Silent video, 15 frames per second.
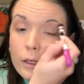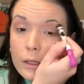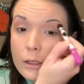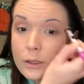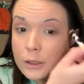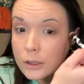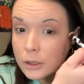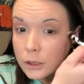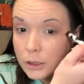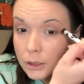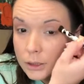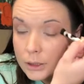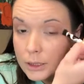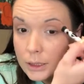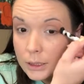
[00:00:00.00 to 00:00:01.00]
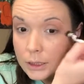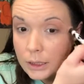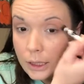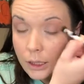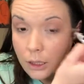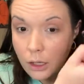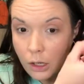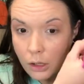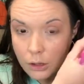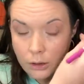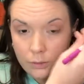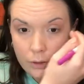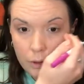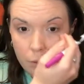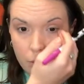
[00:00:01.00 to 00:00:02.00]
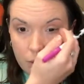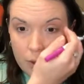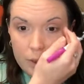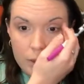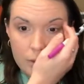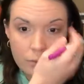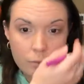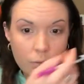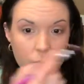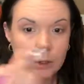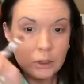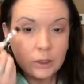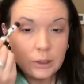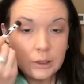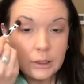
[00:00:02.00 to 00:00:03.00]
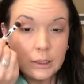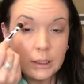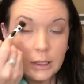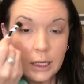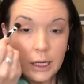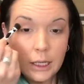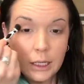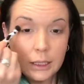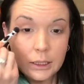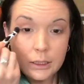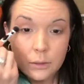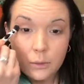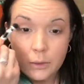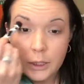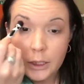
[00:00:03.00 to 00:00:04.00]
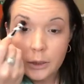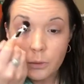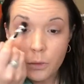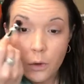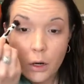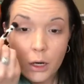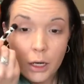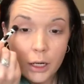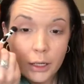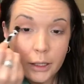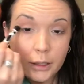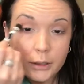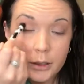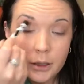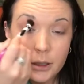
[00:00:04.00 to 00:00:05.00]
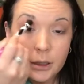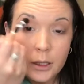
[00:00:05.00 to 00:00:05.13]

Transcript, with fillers: and the glitter doesn't get all over the place it really stays where you want it